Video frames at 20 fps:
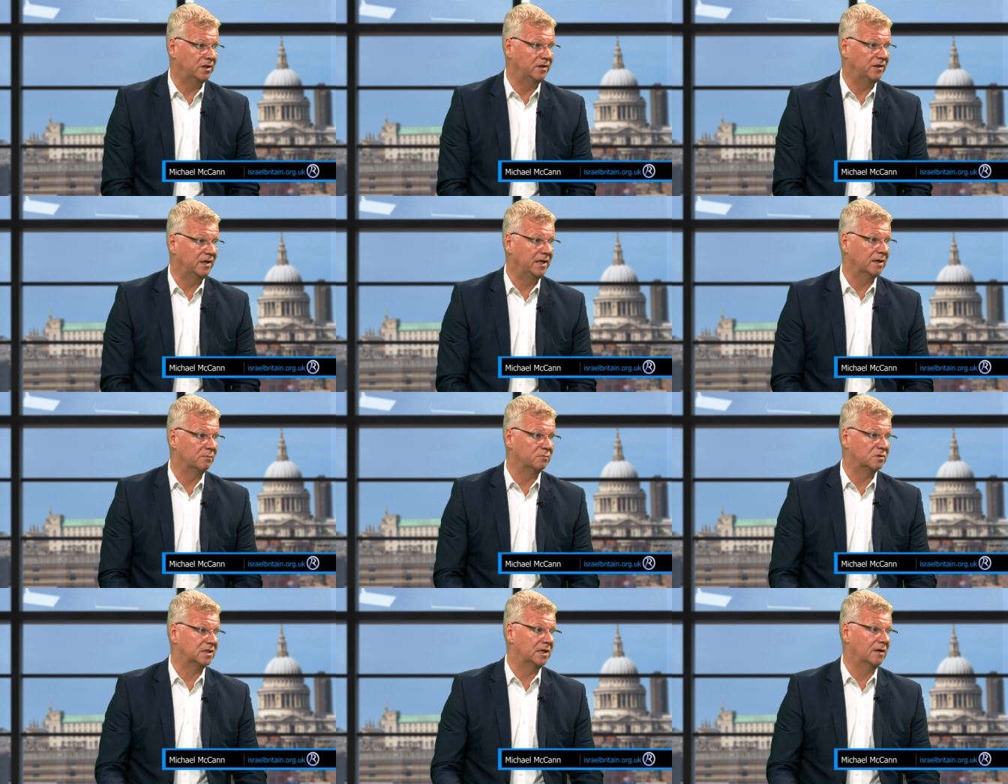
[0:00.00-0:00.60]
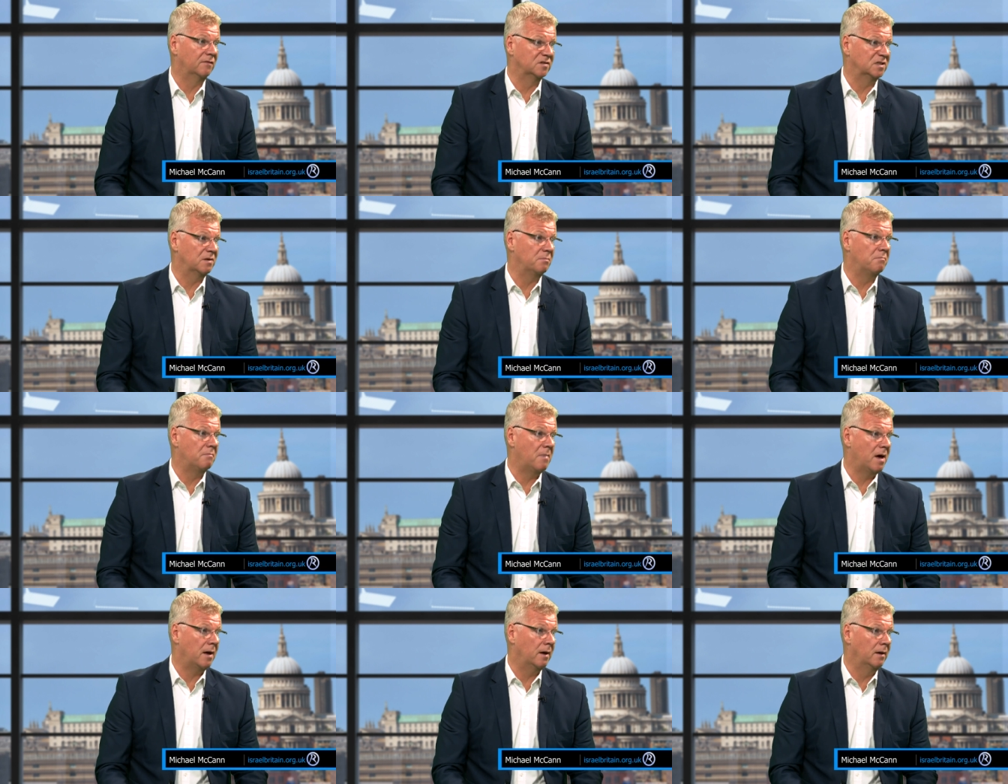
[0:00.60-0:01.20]
They themselves
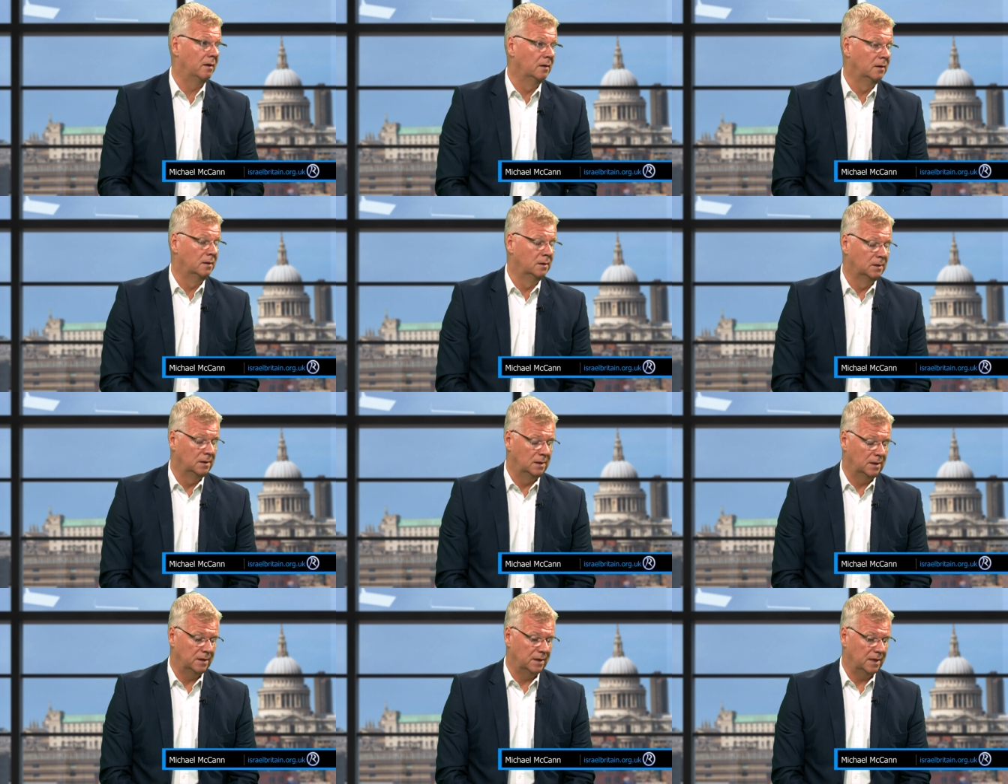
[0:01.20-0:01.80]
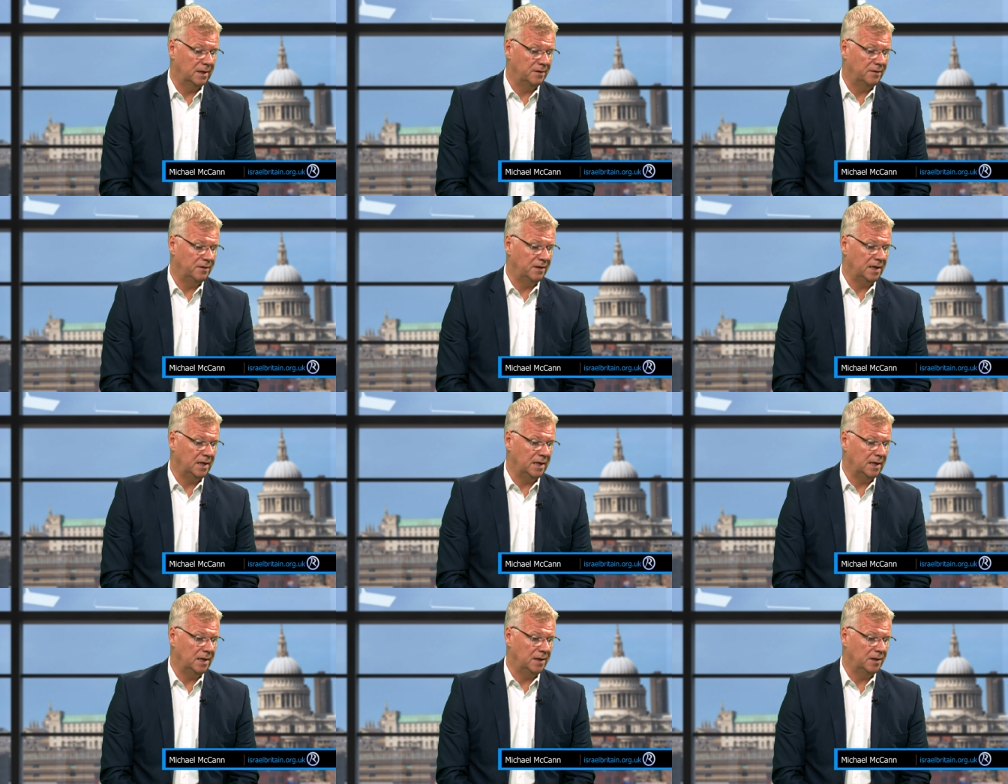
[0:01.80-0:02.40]
admit that
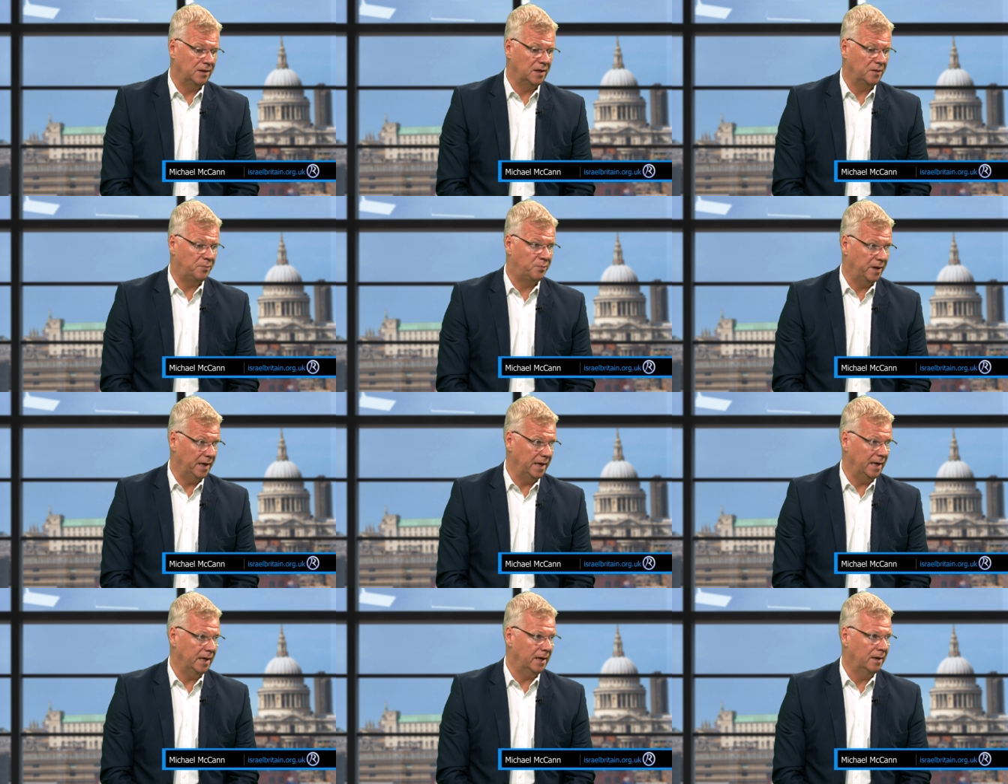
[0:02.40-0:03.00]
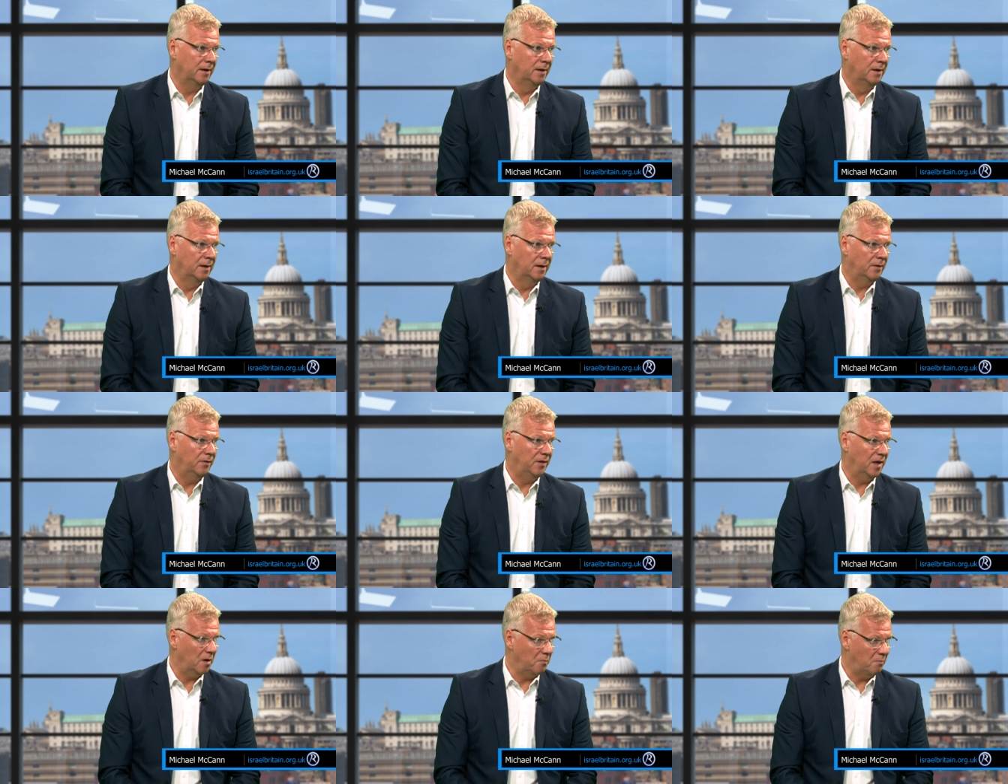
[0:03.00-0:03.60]
they pay
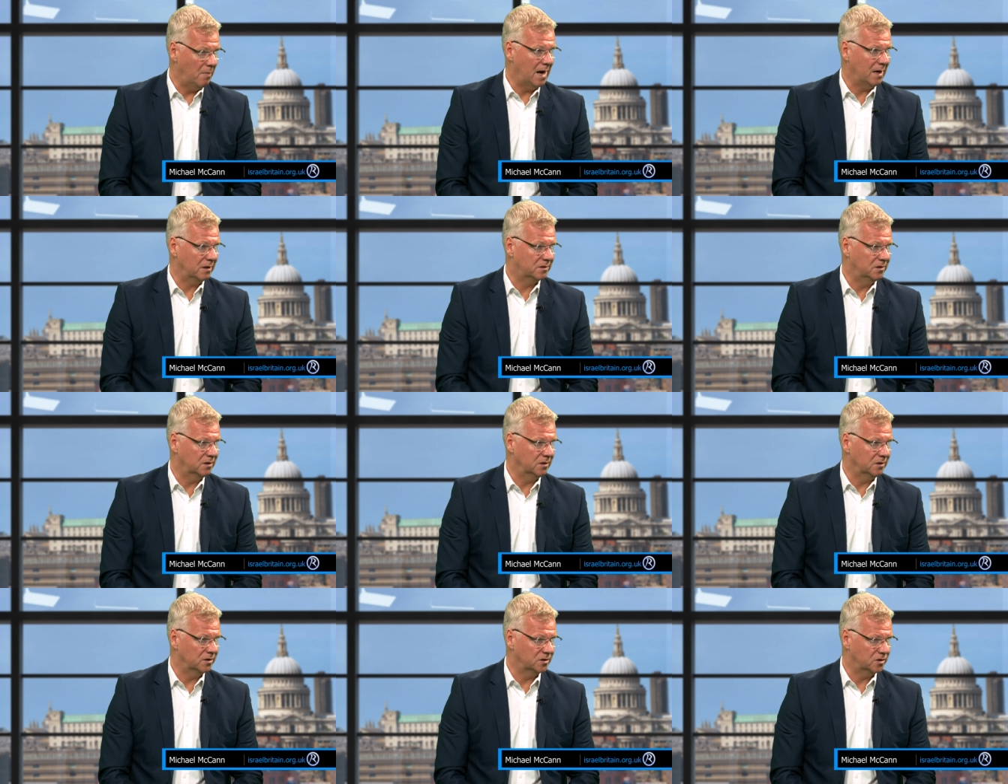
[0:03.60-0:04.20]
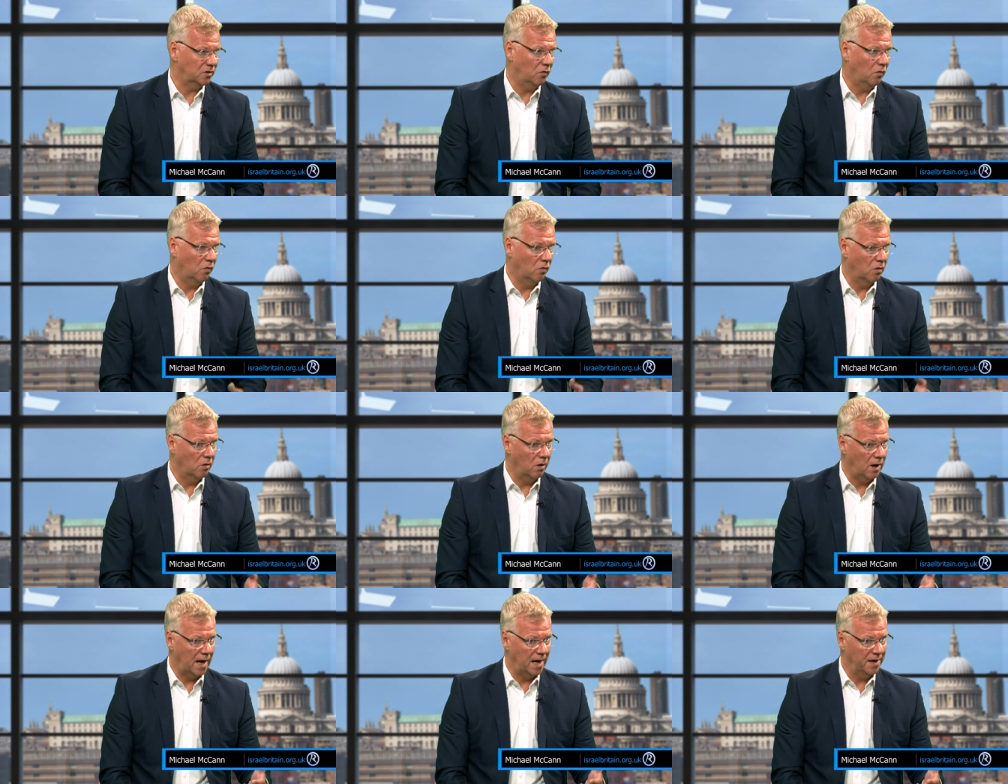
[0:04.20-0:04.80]
their martyrs
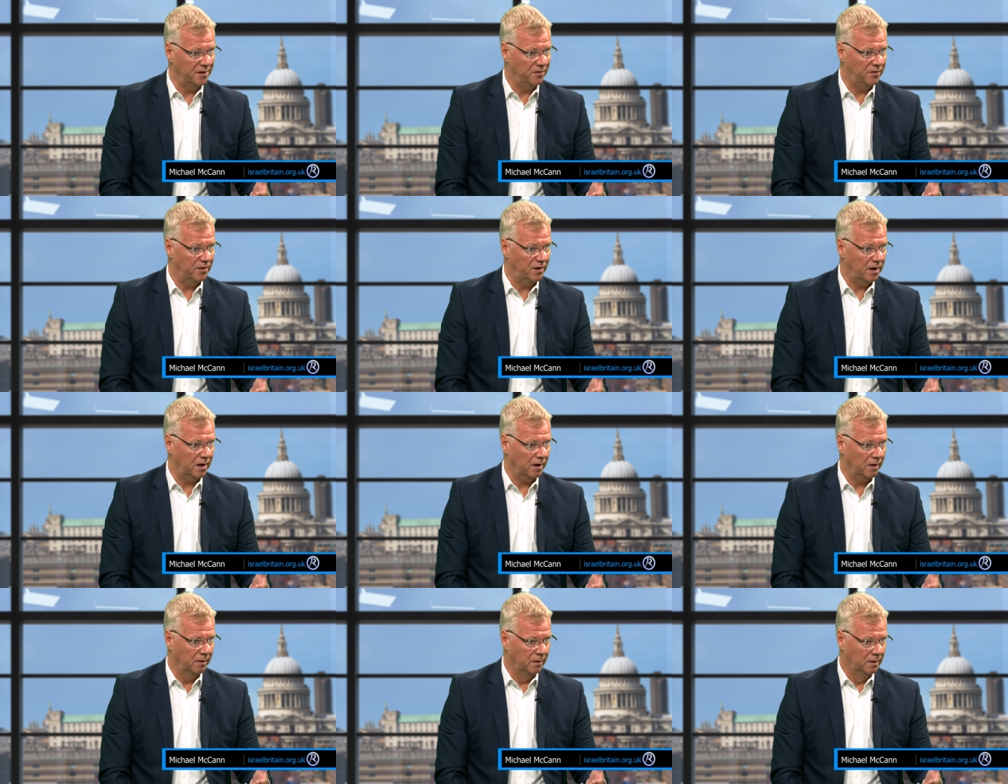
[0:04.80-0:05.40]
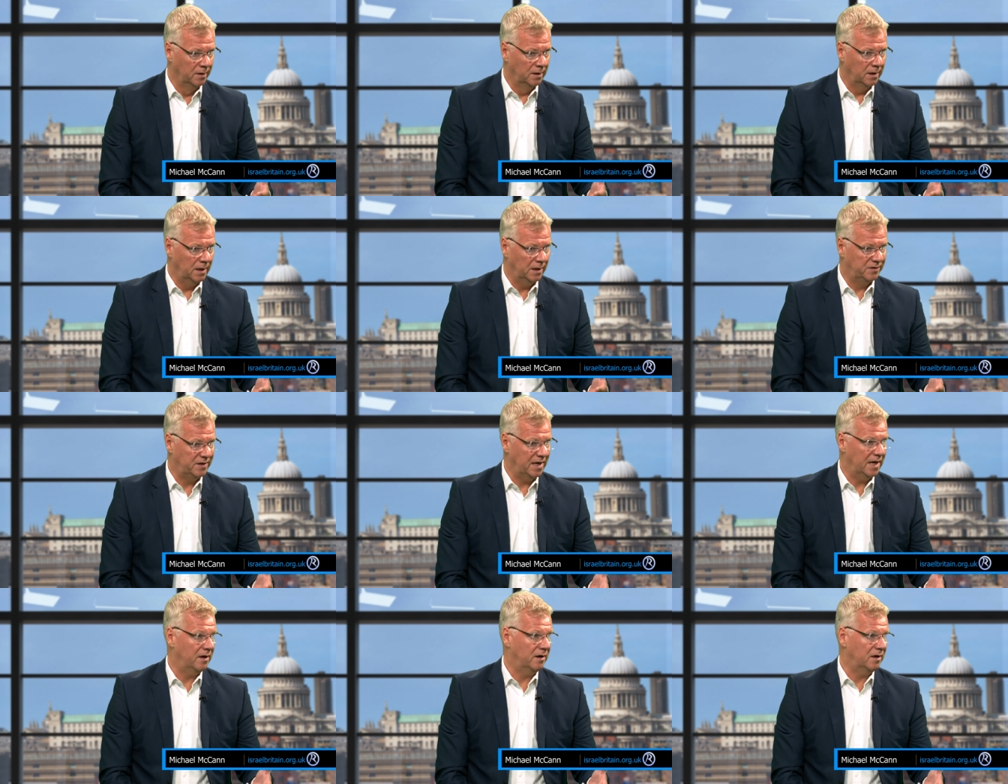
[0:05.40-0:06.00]
and their
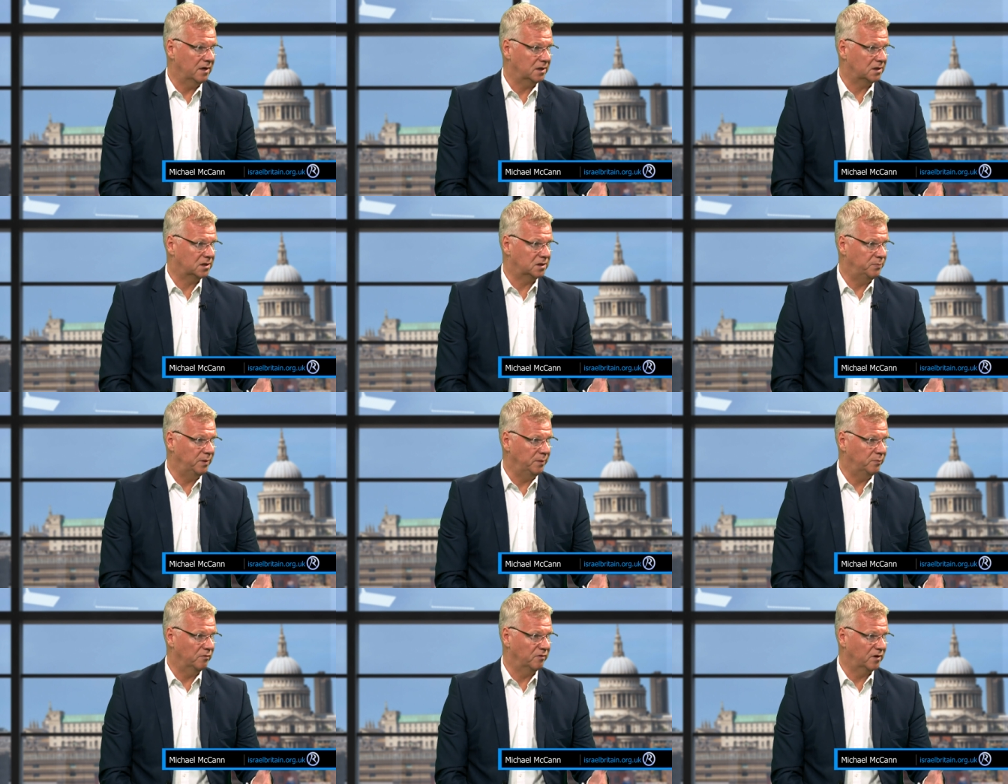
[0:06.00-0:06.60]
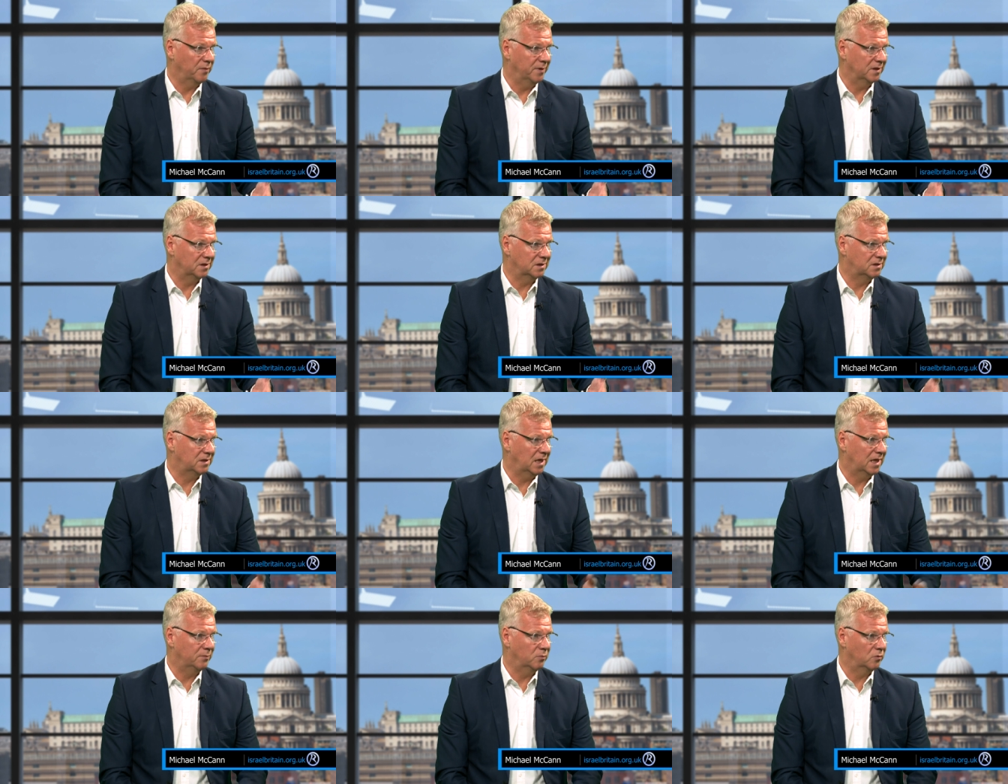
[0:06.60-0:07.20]
terrorists, people committed
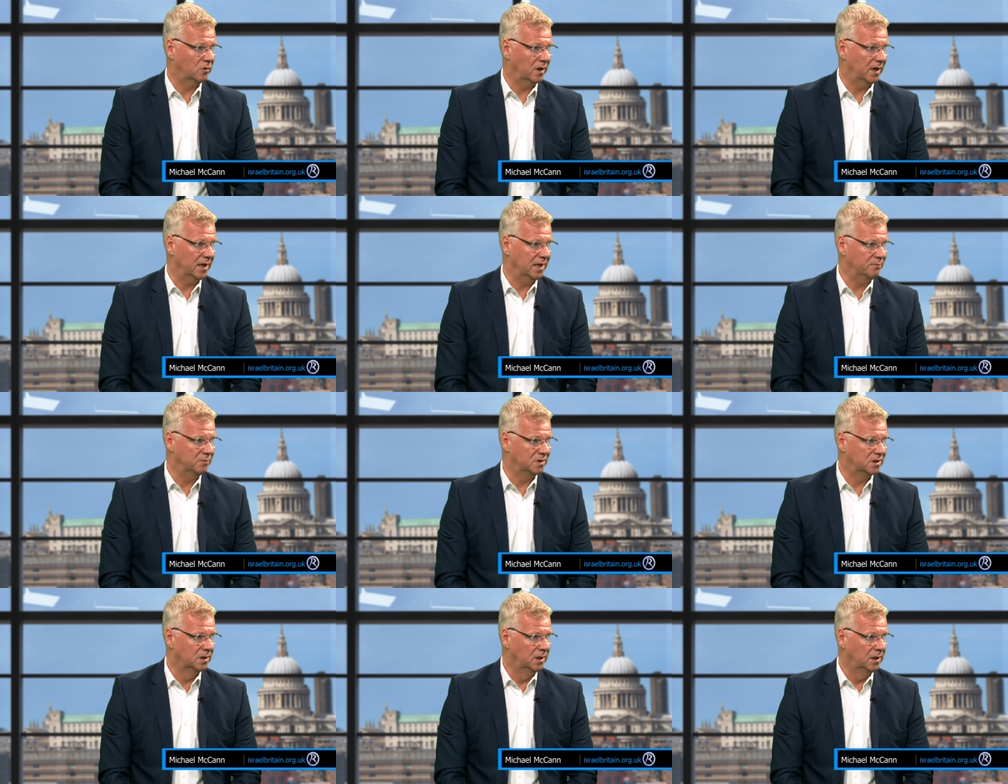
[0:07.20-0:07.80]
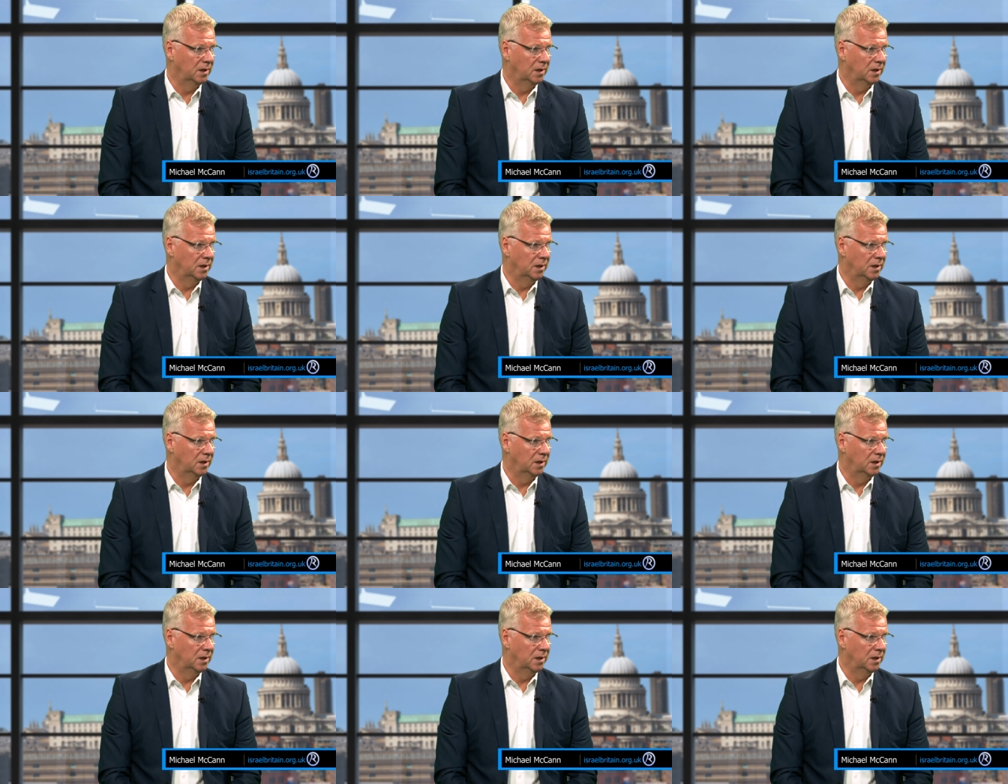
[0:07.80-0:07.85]
terrible crimes,